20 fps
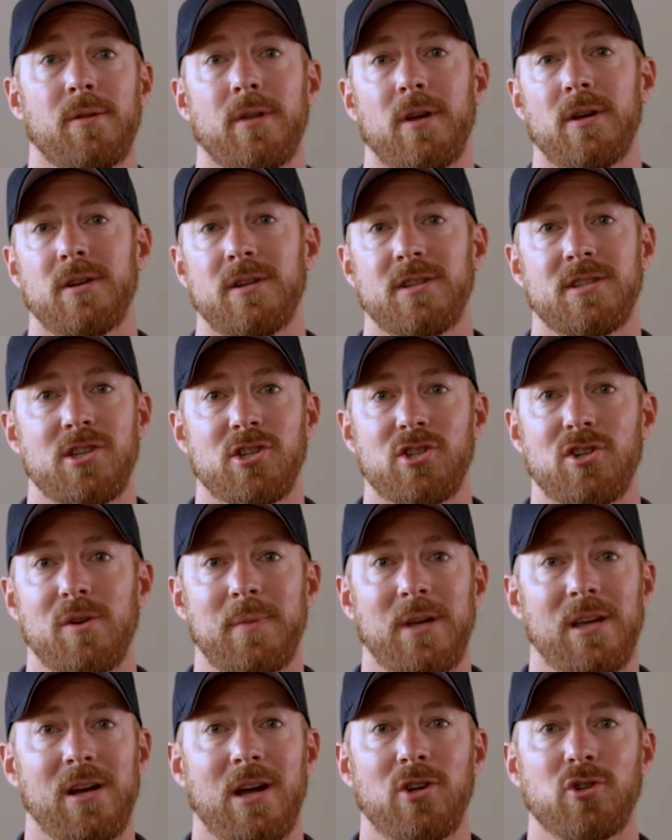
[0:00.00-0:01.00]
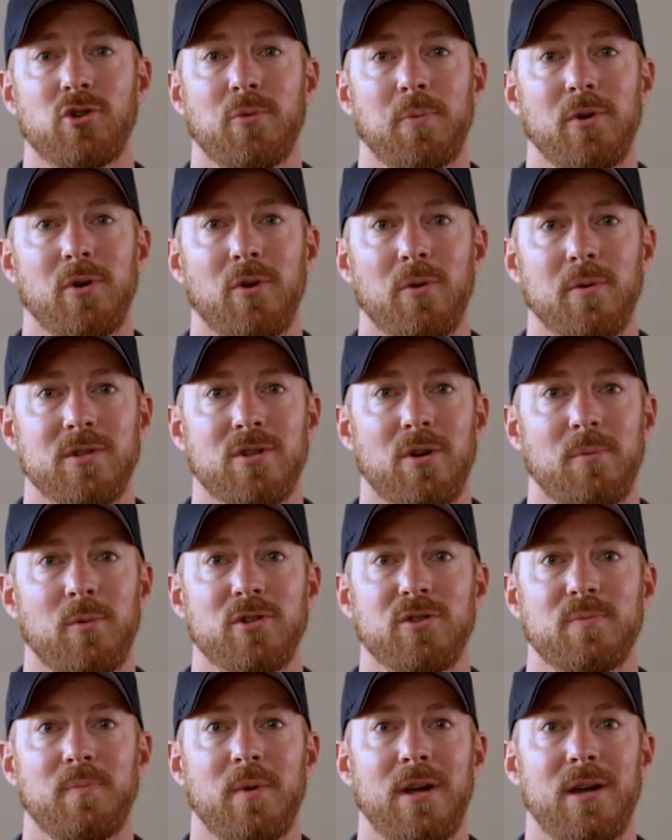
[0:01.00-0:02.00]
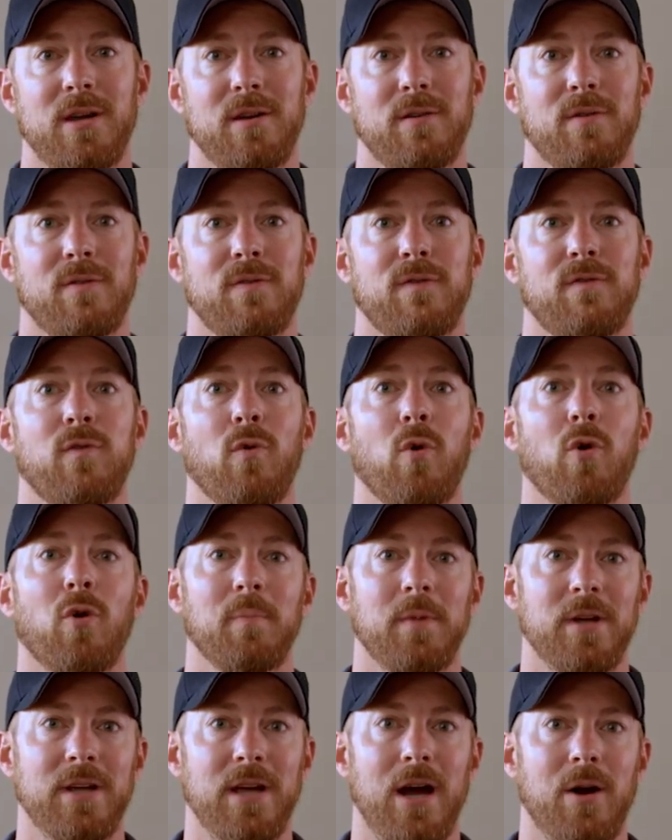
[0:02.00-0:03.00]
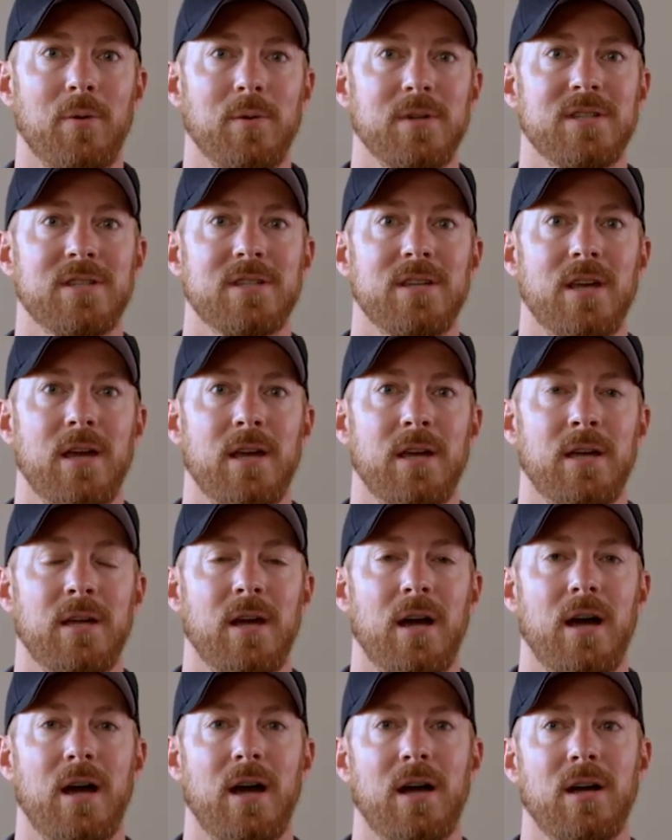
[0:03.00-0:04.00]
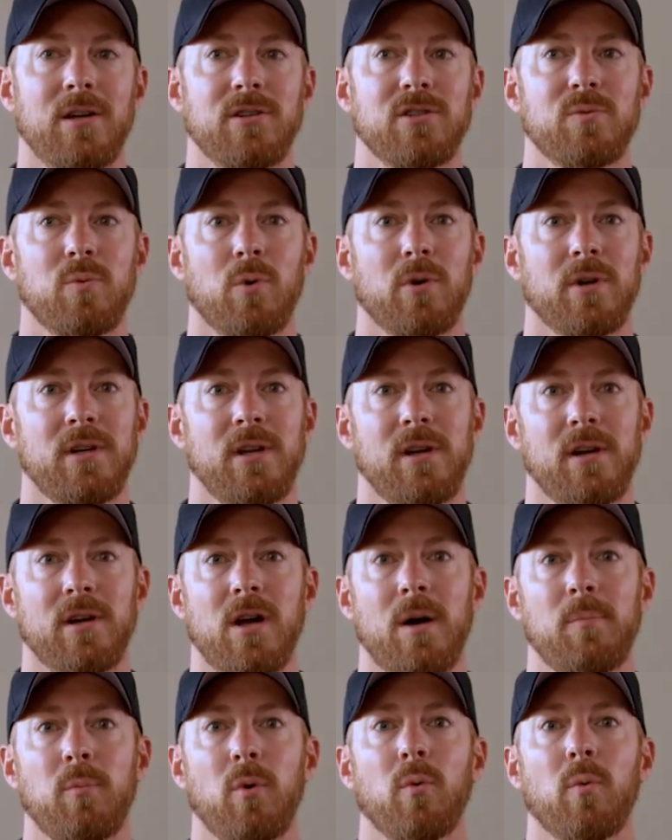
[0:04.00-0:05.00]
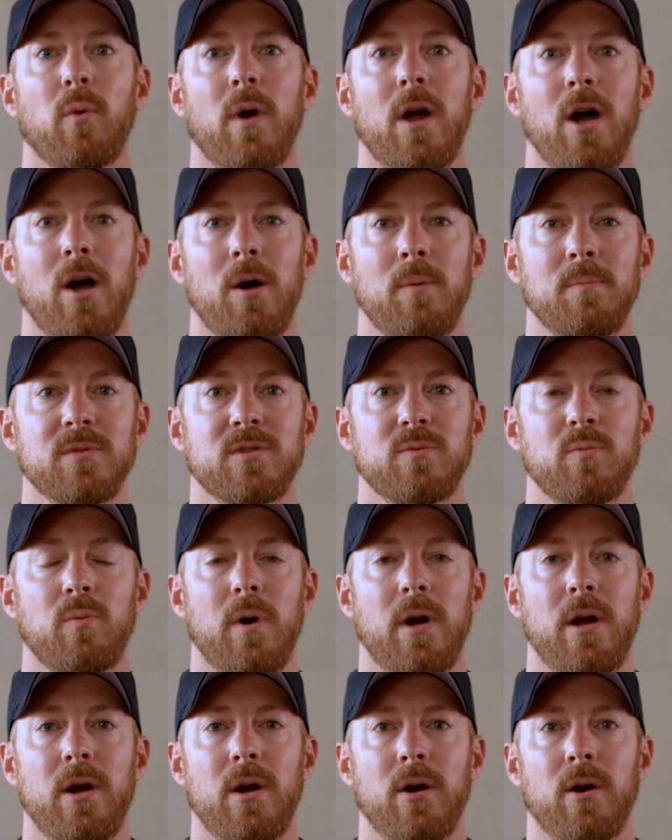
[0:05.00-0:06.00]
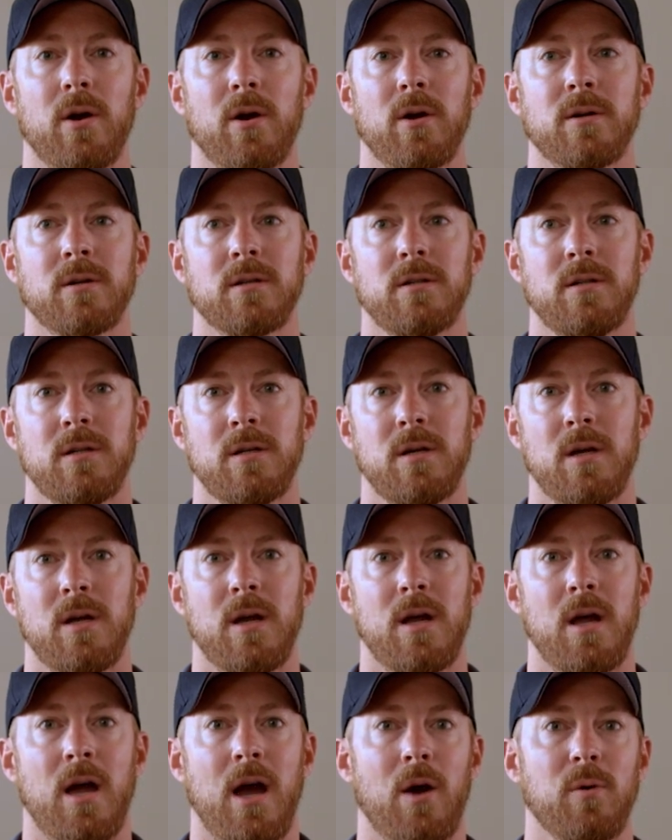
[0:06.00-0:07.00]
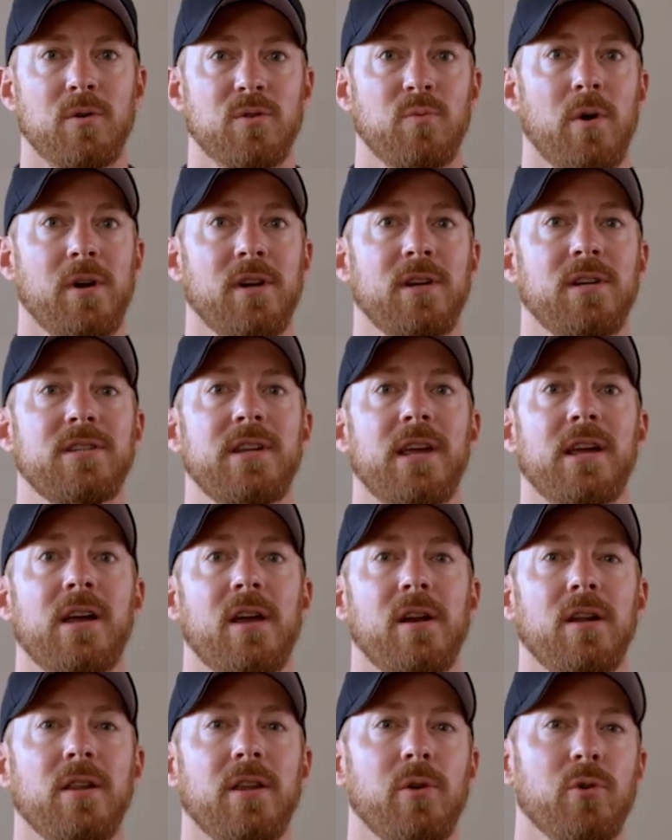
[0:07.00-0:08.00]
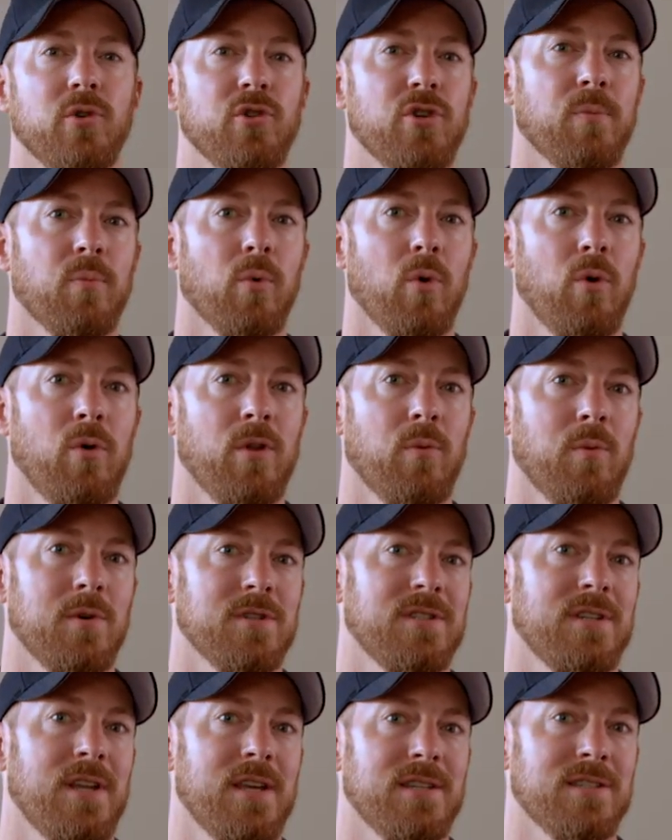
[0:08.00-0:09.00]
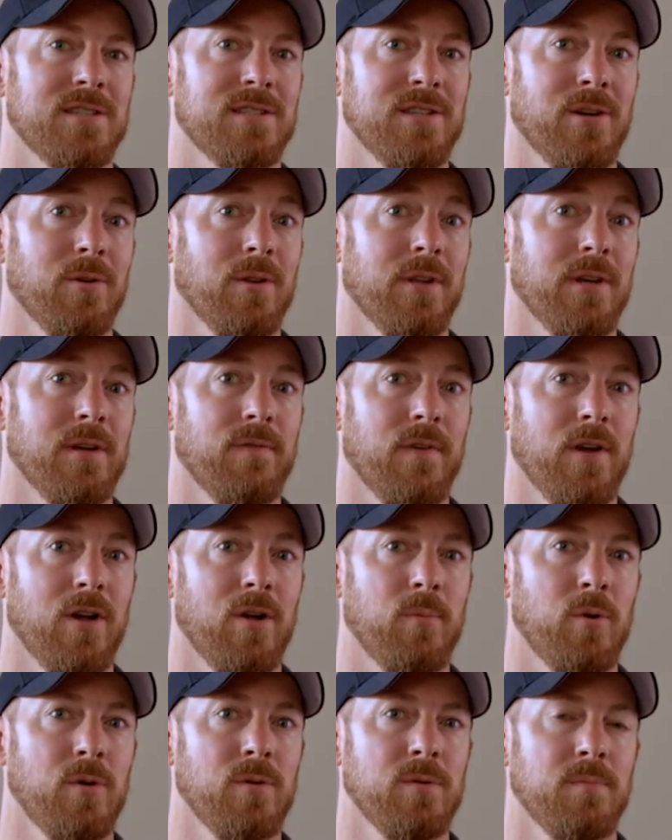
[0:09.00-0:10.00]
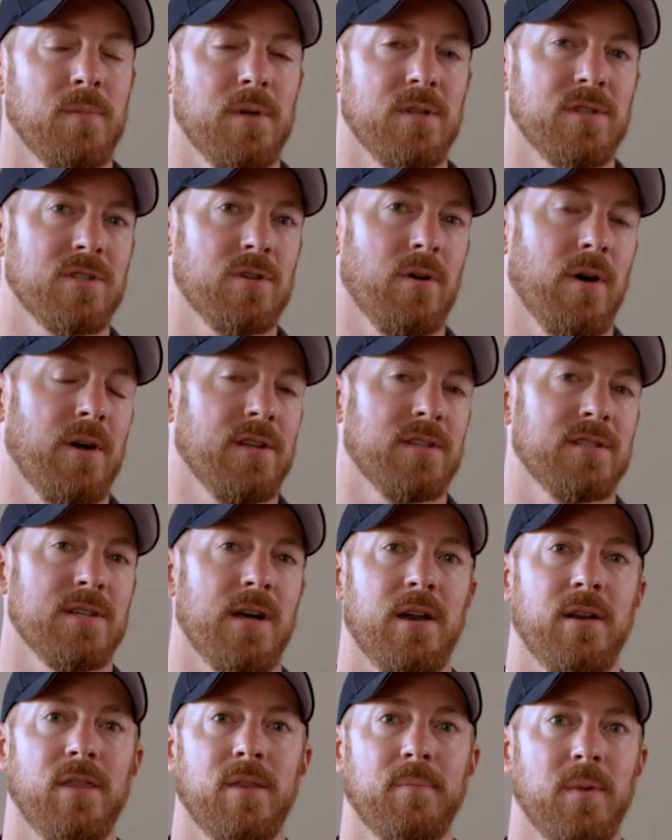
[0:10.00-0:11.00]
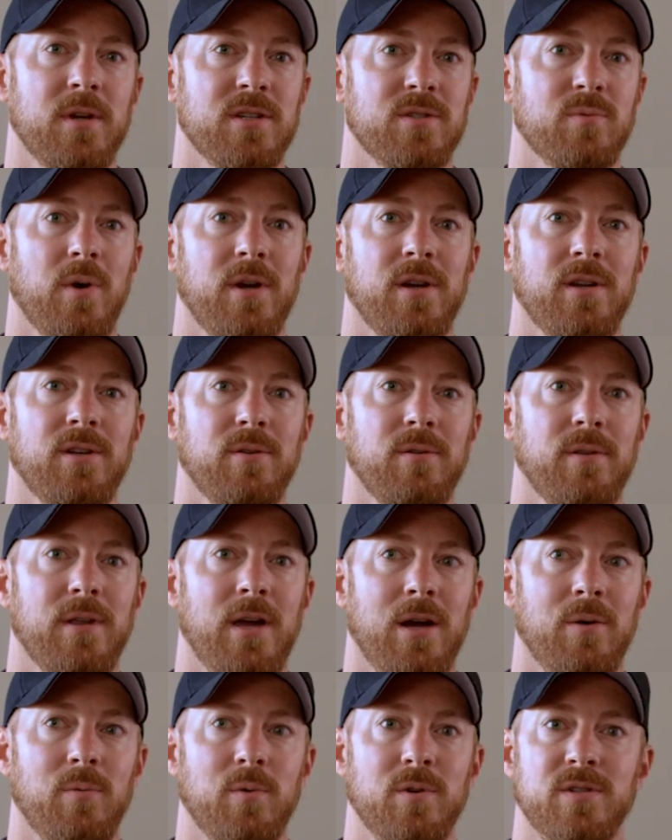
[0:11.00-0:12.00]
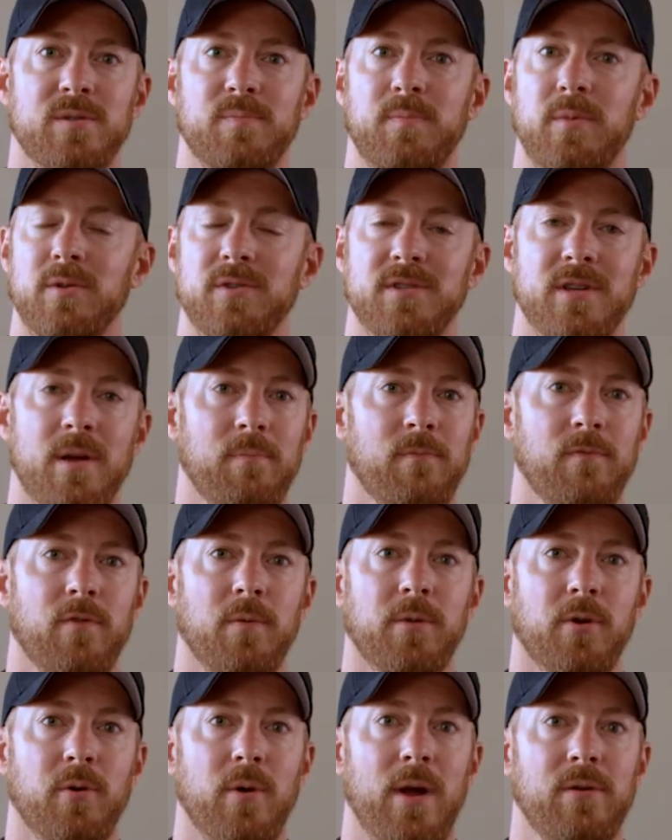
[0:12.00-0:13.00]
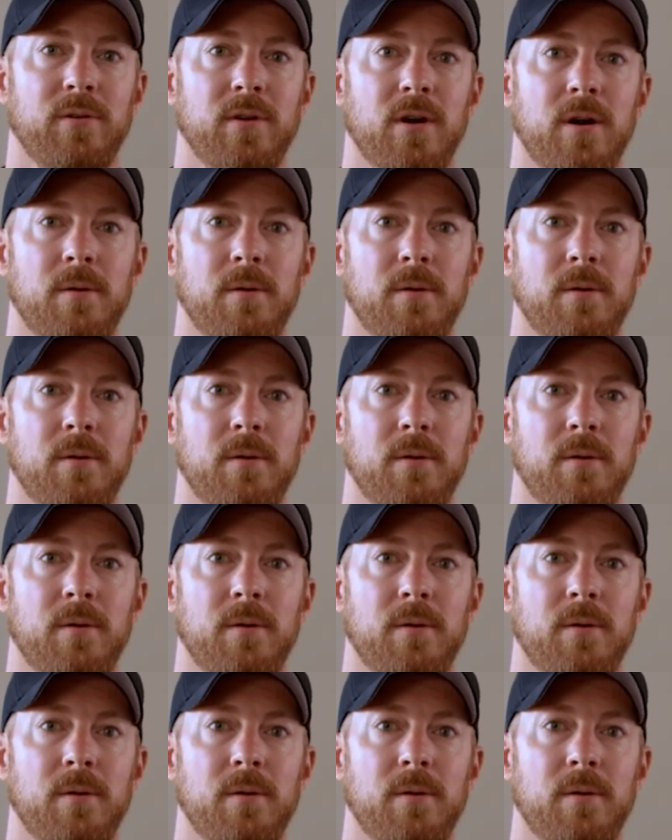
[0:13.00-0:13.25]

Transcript: The decision to be an entrepreneur was almost made for me, I would say. Just working in a couple realms where I was wanting to take on a leadership role that wasn't necessarily available. And so I decided the best way to do that was build something from the ground